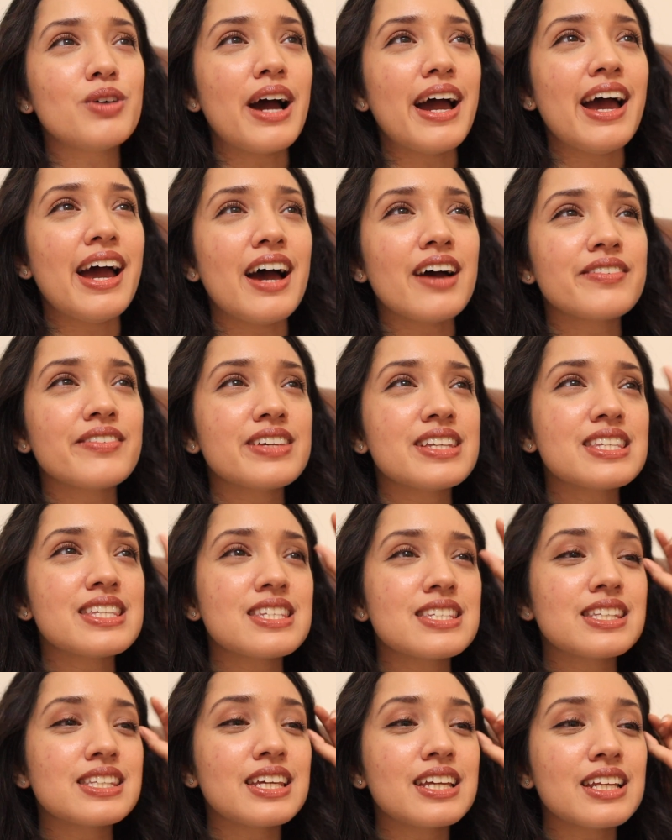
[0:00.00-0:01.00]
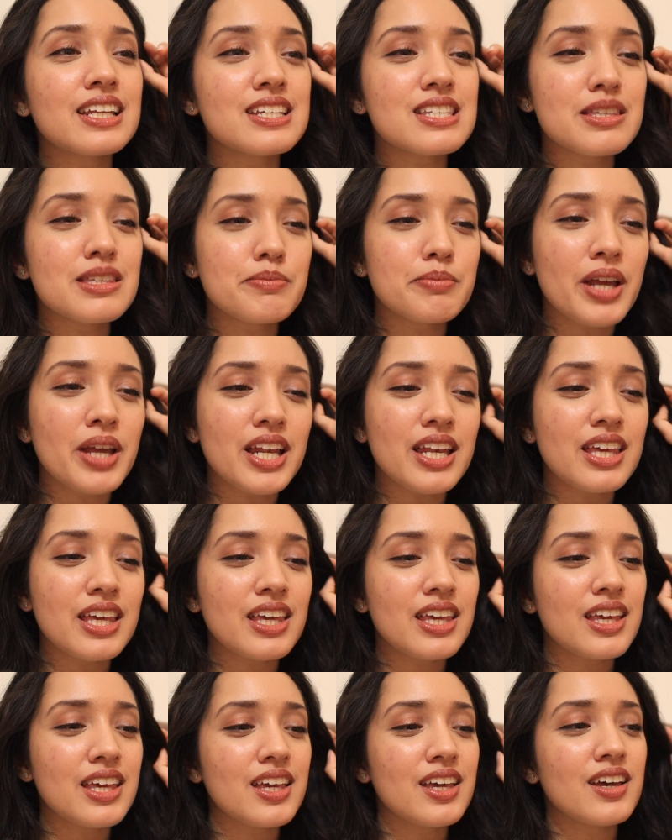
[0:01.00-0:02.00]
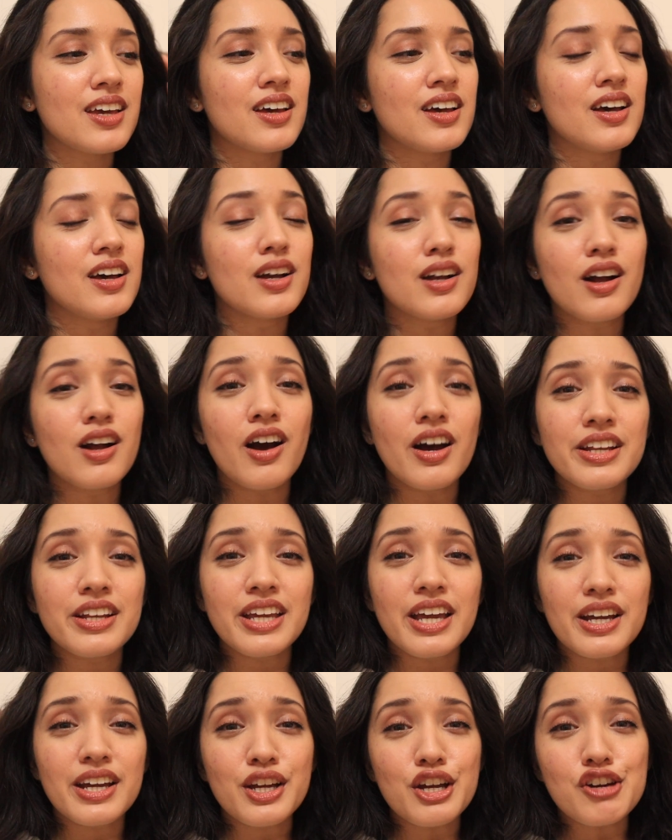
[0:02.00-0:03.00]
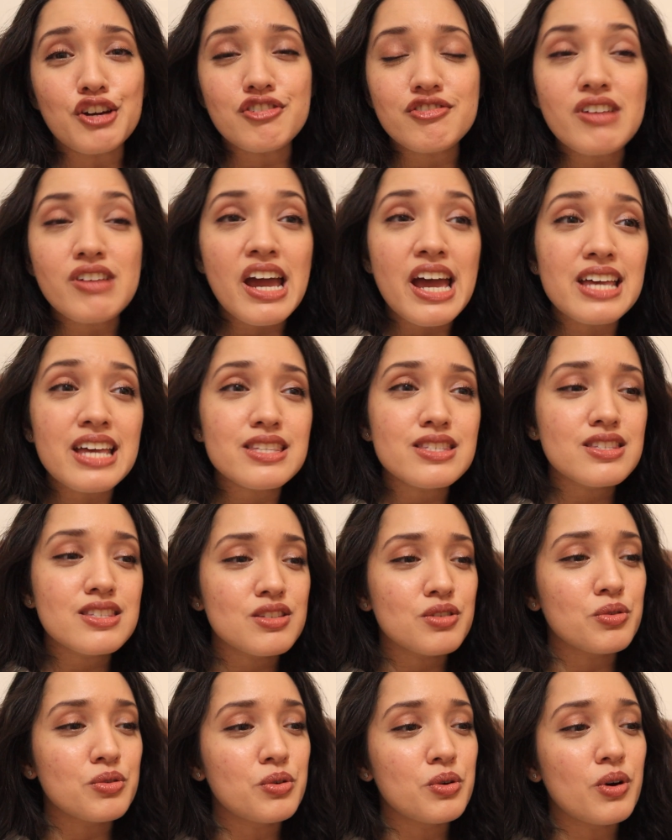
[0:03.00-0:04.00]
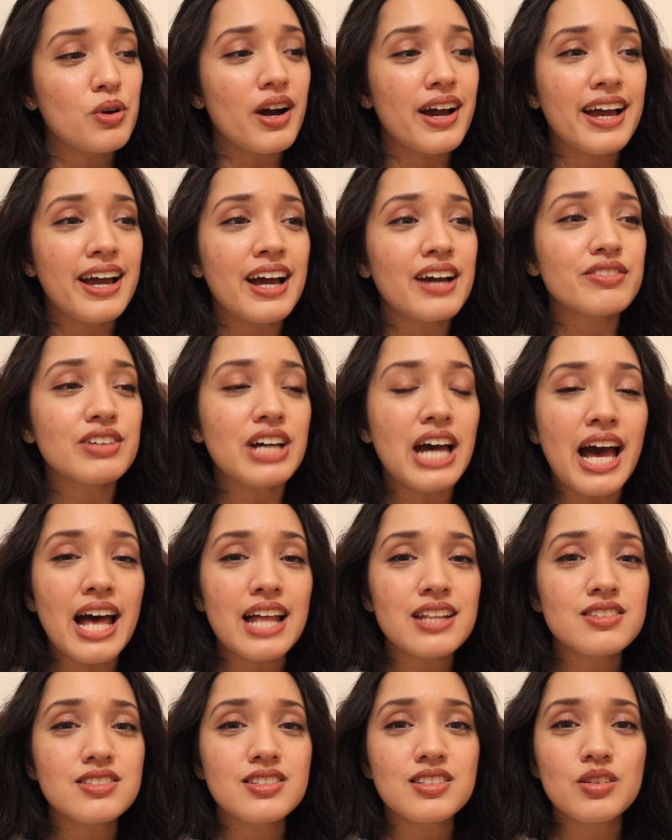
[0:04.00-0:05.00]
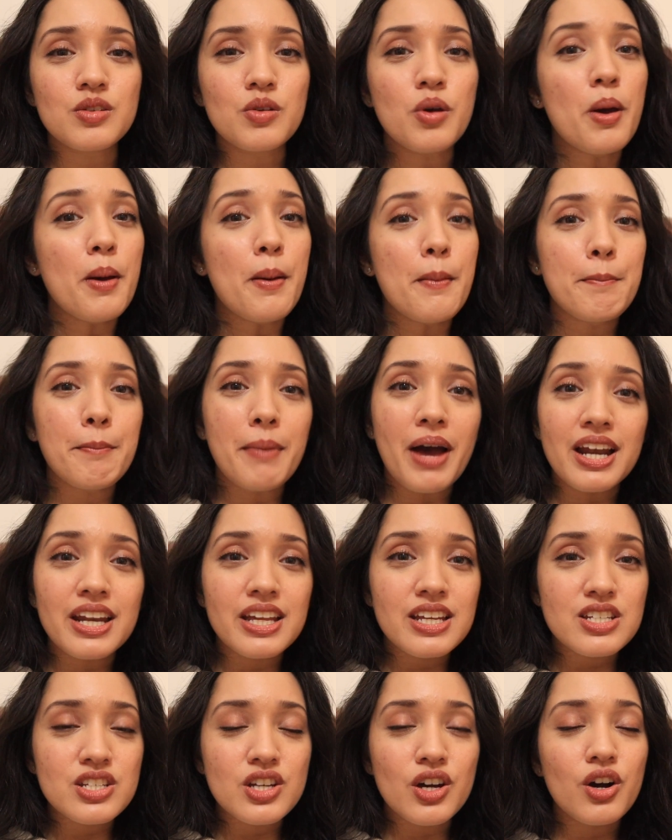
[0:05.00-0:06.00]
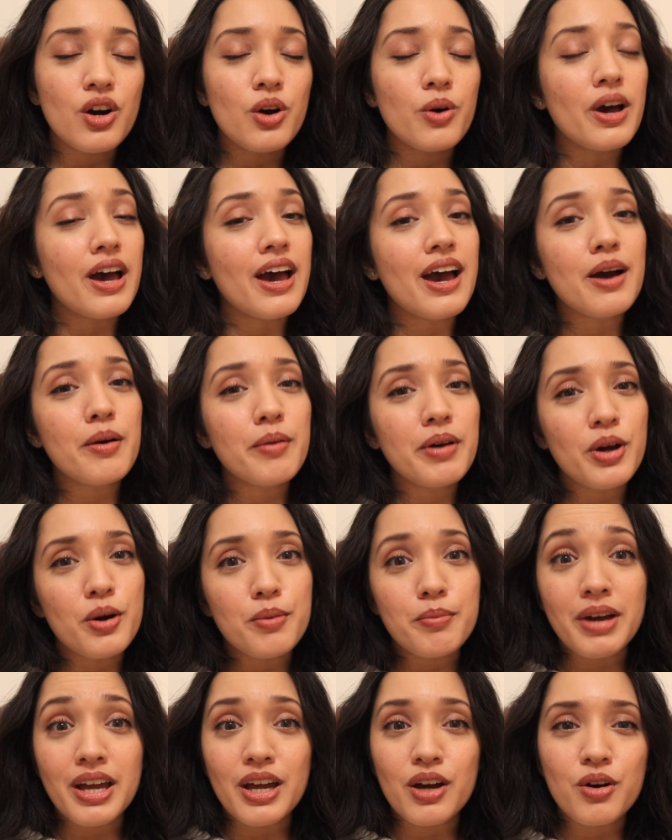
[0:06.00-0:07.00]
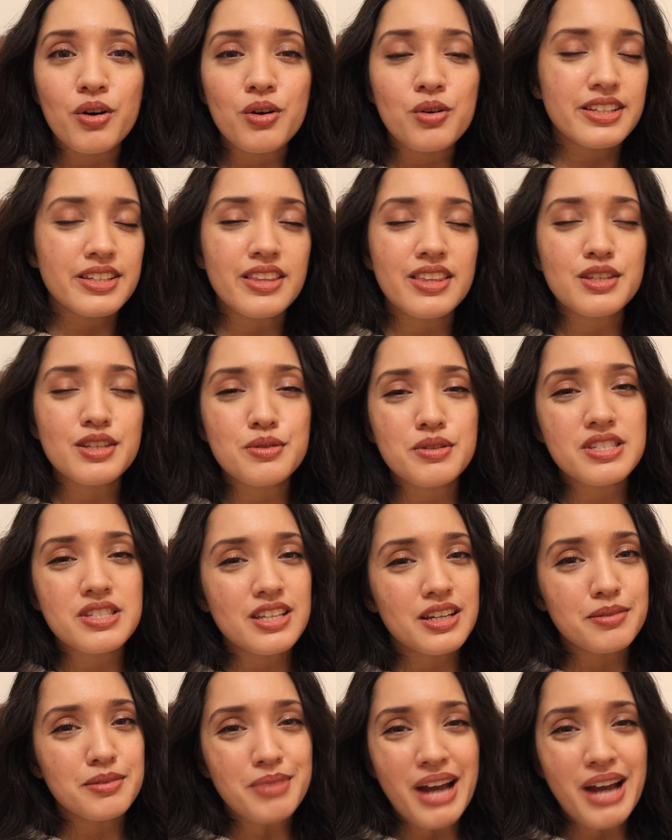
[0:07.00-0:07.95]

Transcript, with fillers: I haven't seen as many cardiac arrests or I haven't had to manage a whole airway on my own. So this was good